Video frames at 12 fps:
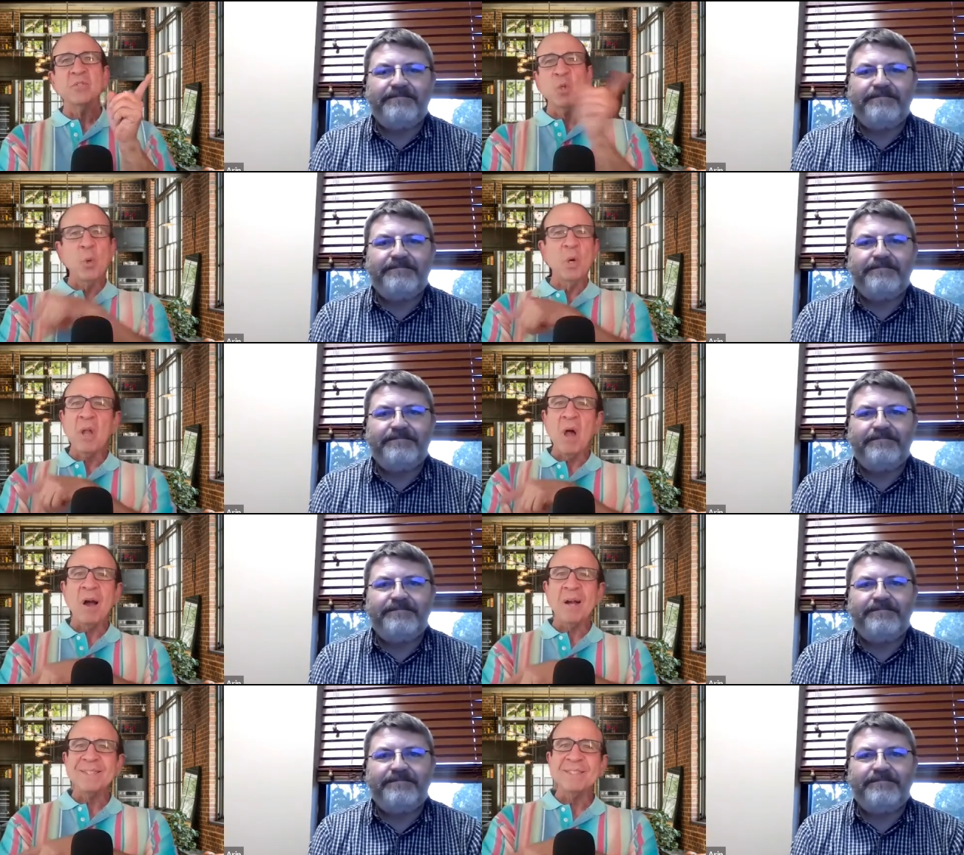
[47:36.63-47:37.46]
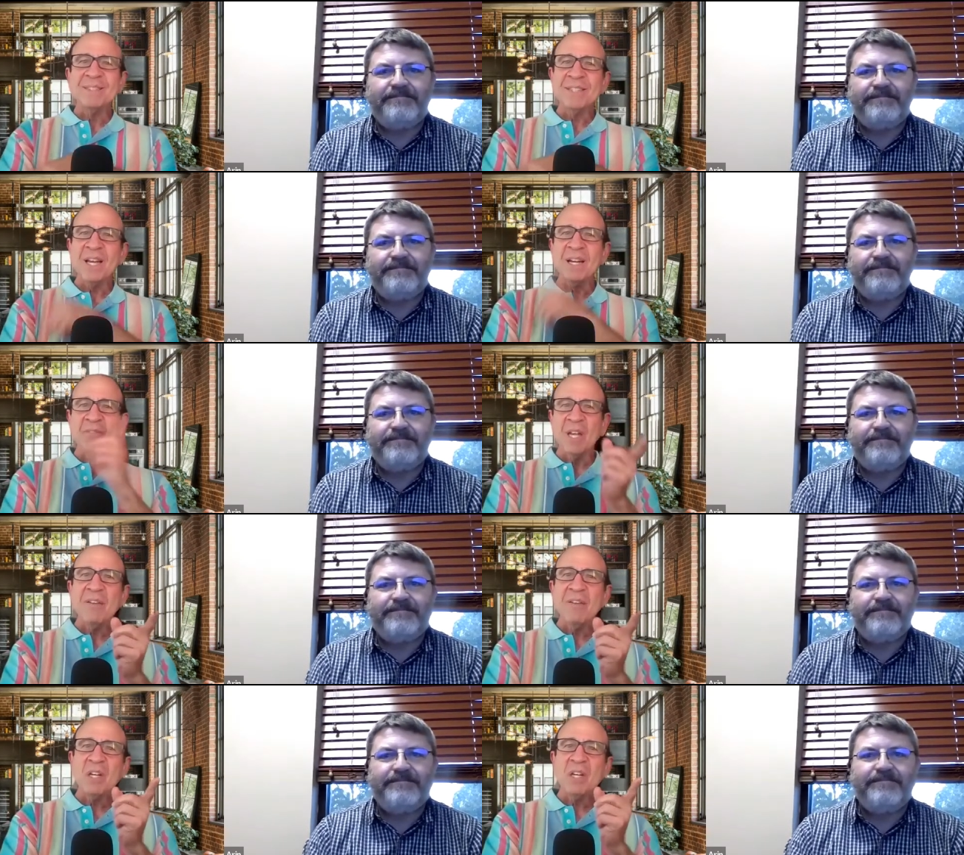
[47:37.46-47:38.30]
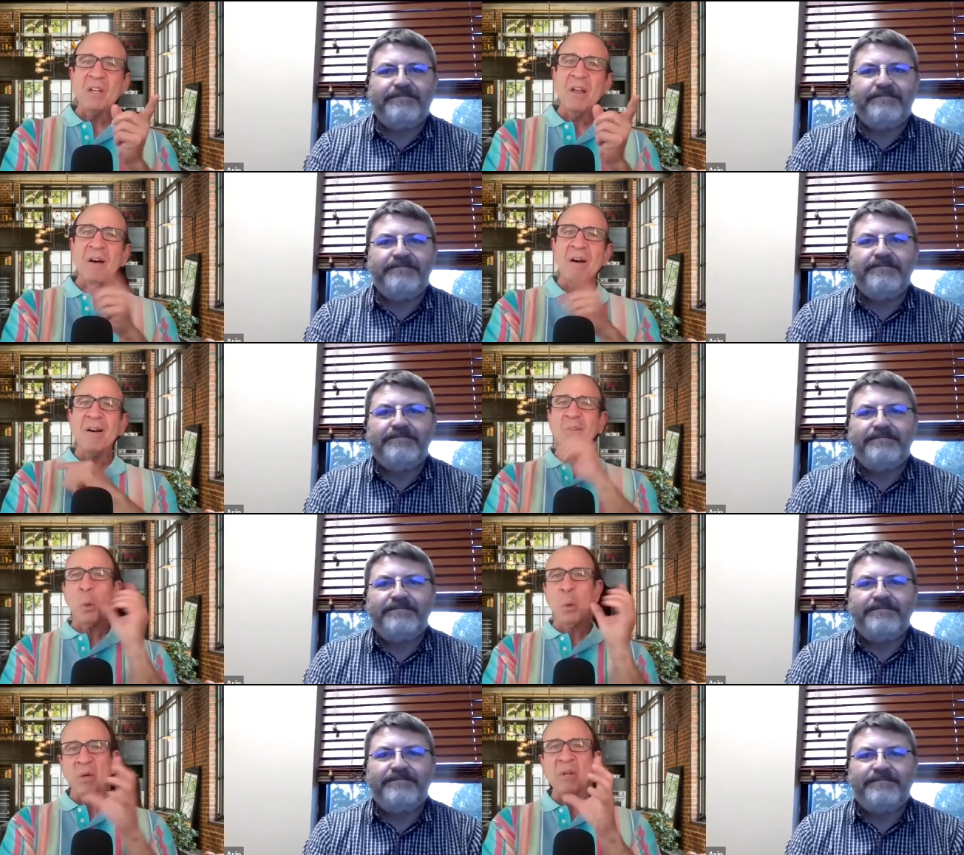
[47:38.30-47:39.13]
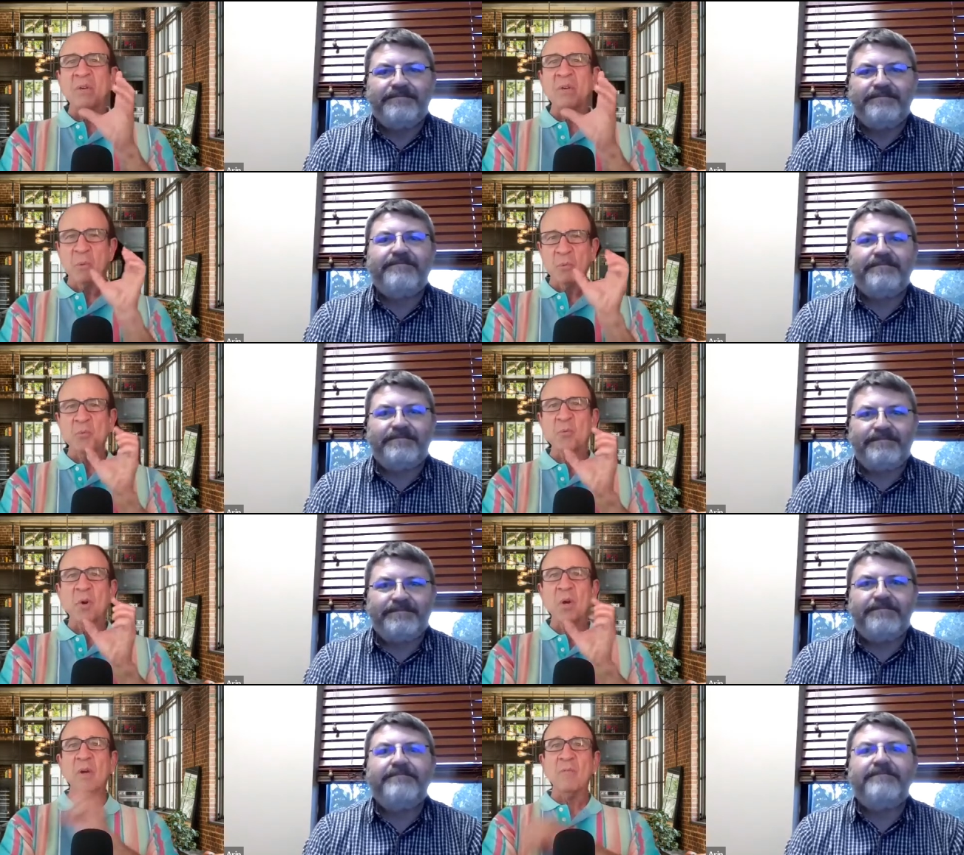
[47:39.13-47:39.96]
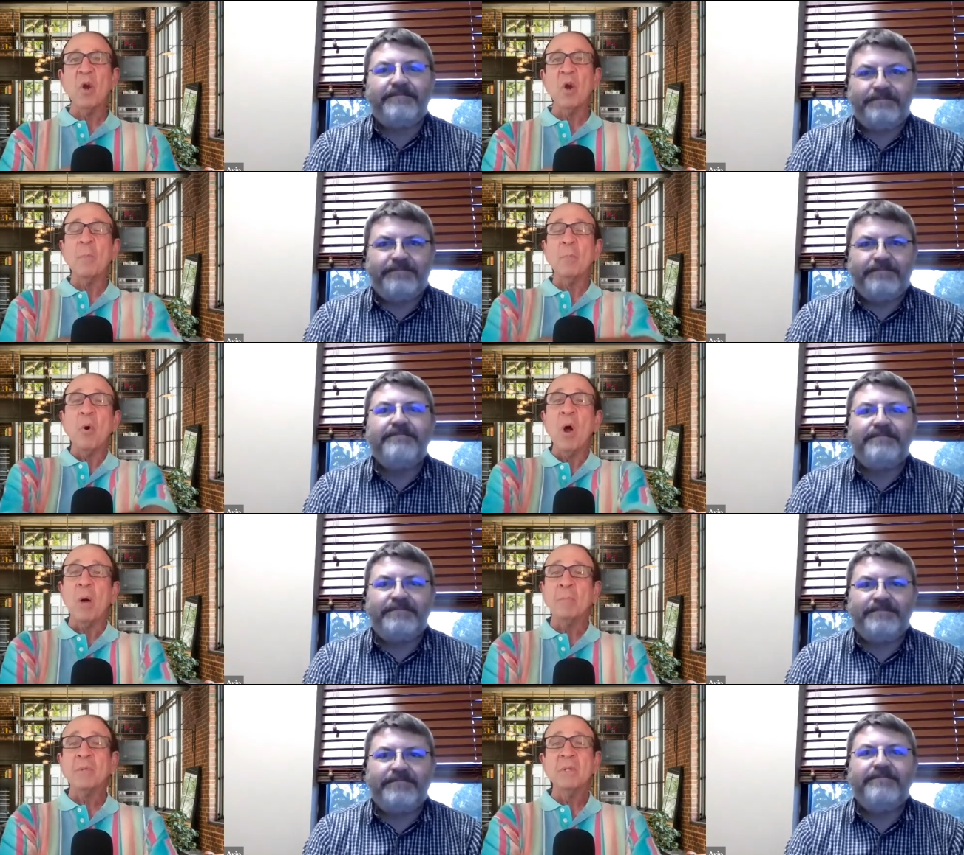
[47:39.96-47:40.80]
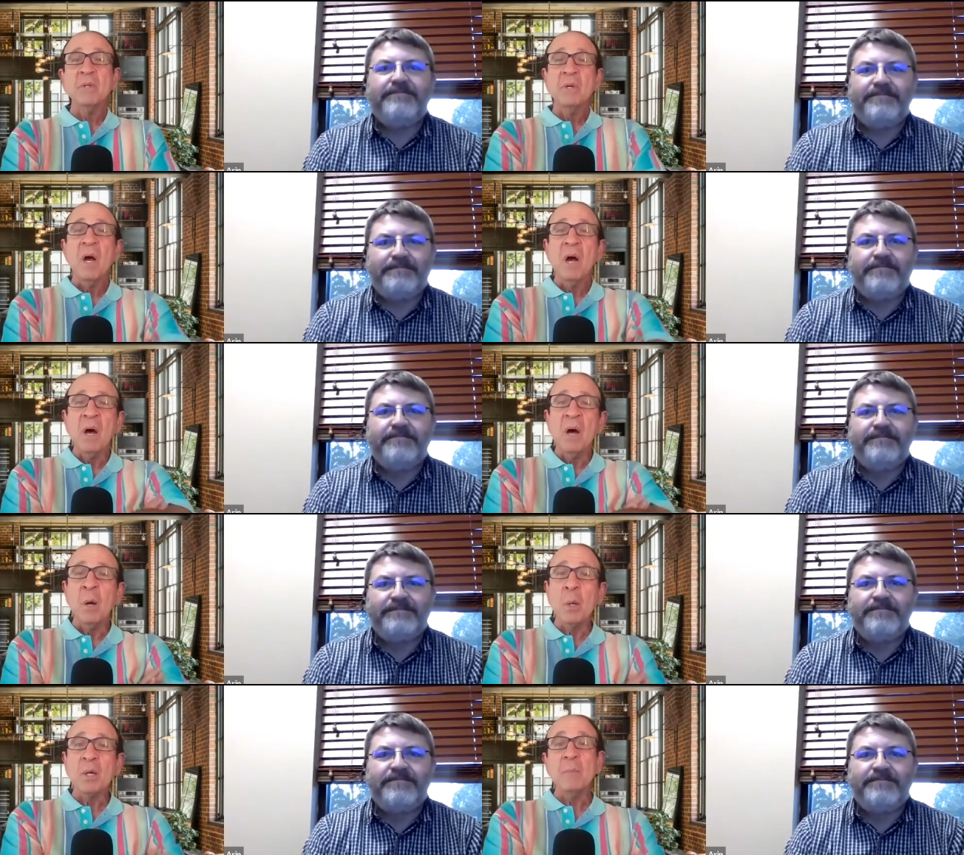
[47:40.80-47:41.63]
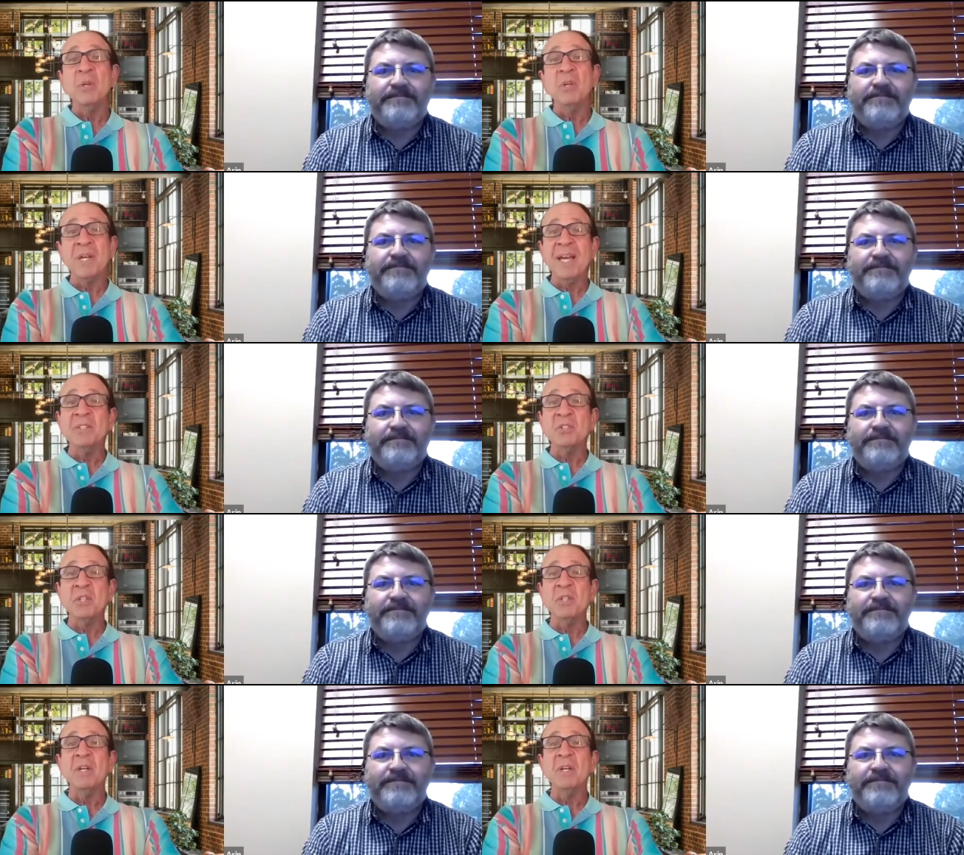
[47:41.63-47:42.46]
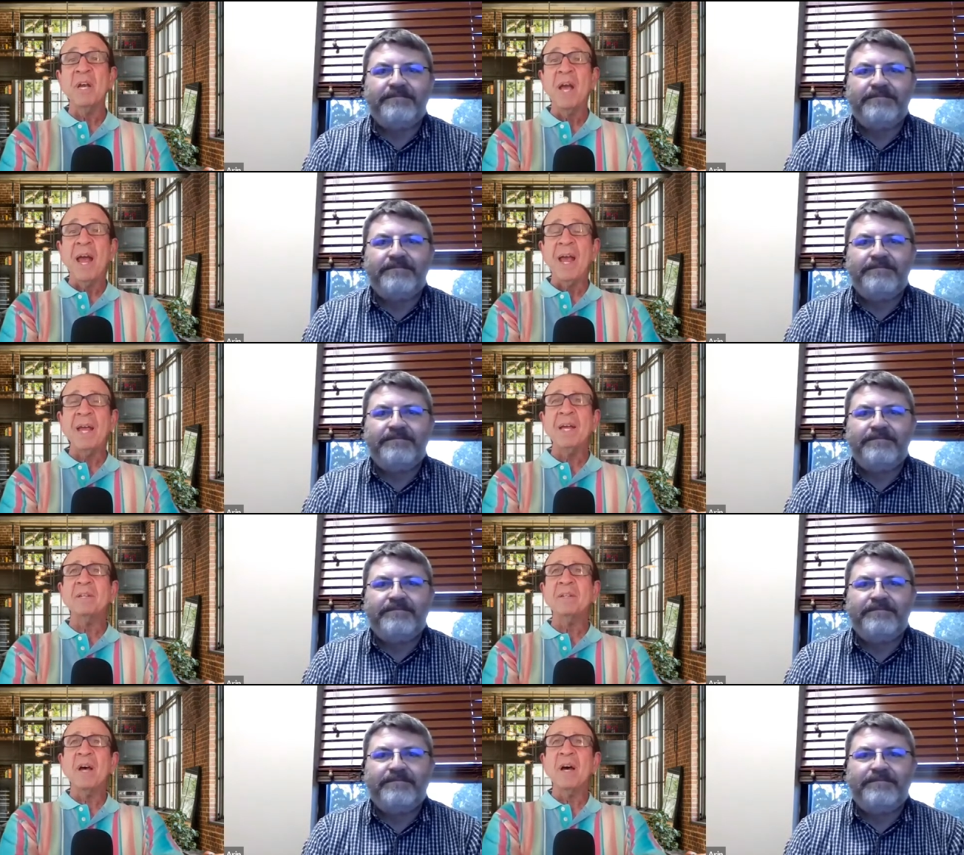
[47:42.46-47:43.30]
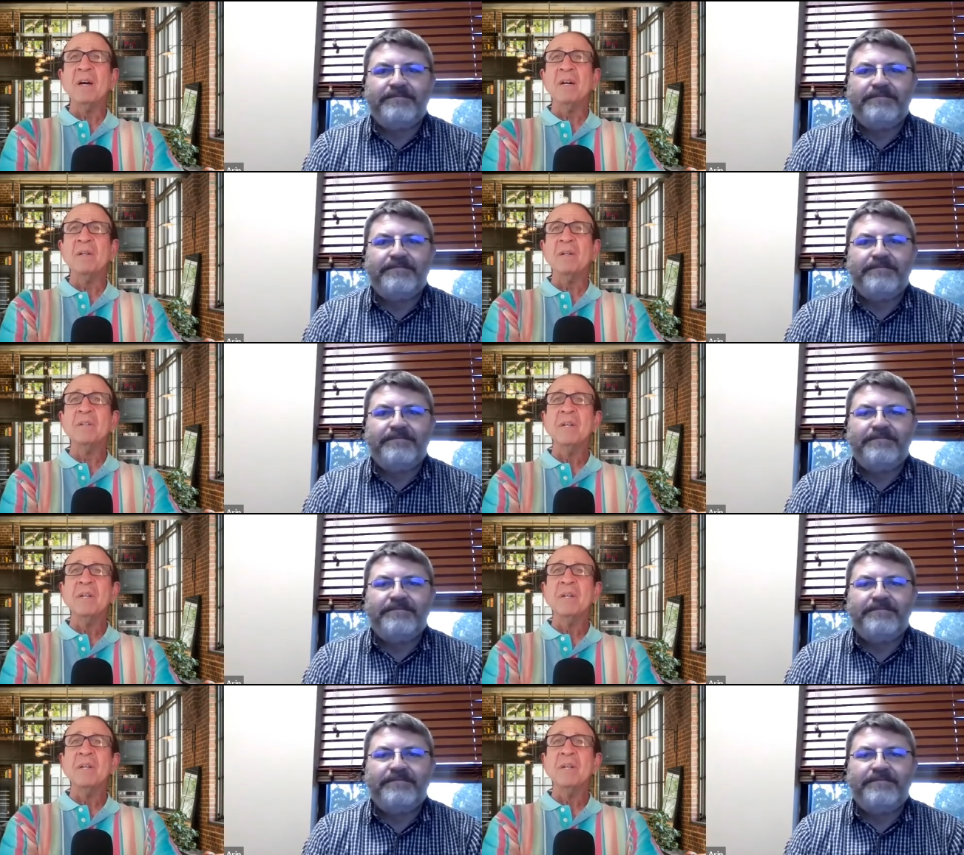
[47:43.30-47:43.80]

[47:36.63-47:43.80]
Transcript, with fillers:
Speaker 1: two o'clock instead of eleven o'clock, or, you know, it was very, very prompt uh, communication and, uh,